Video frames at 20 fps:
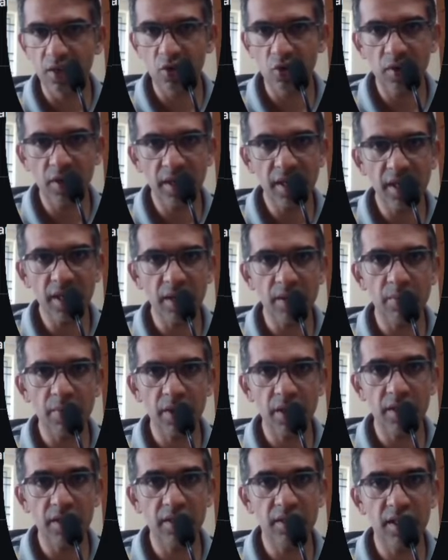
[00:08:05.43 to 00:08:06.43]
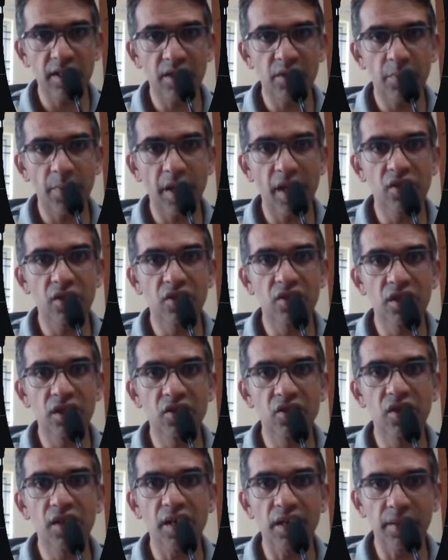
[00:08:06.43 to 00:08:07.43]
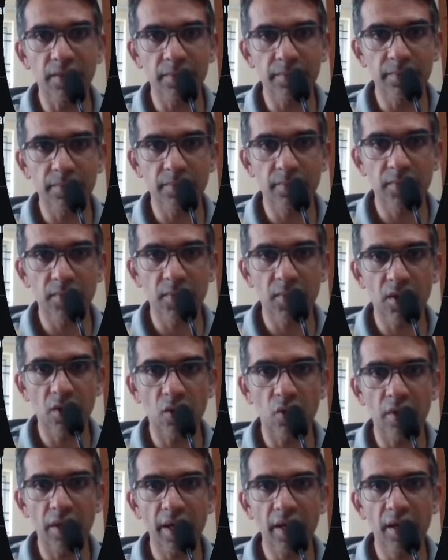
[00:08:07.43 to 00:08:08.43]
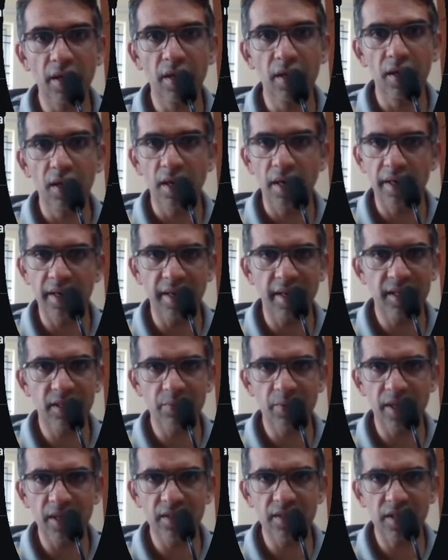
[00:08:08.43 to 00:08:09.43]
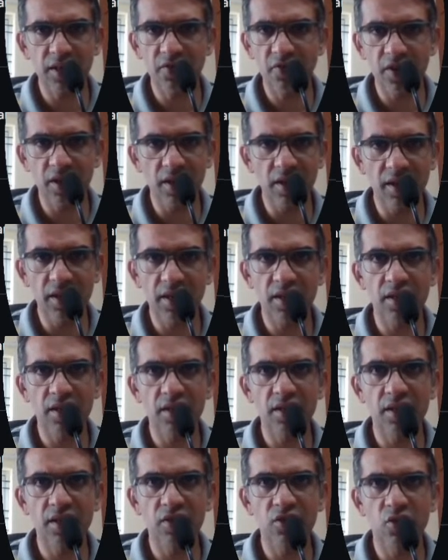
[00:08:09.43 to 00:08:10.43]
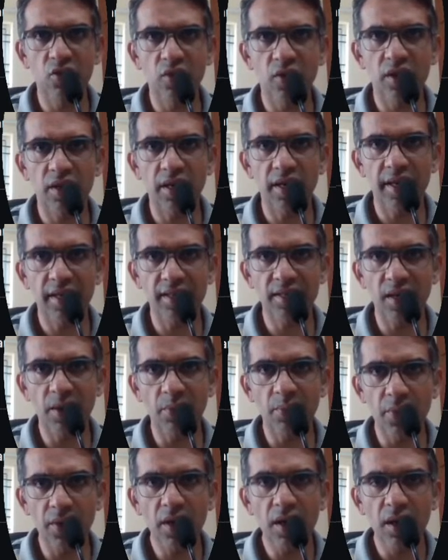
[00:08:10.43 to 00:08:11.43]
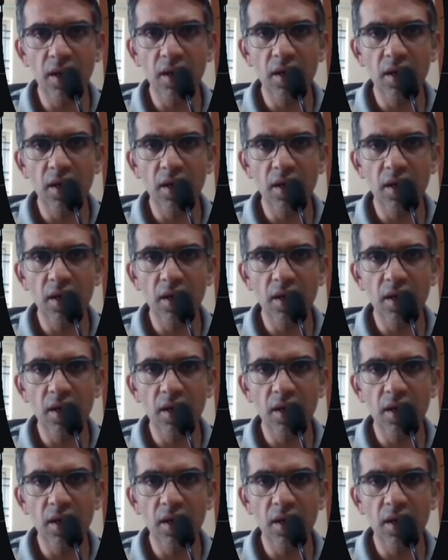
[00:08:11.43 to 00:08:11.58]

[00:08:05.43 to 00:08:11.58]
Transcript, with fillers: 20, but it says page 16. Okay. And it explains that figure and other things over that example.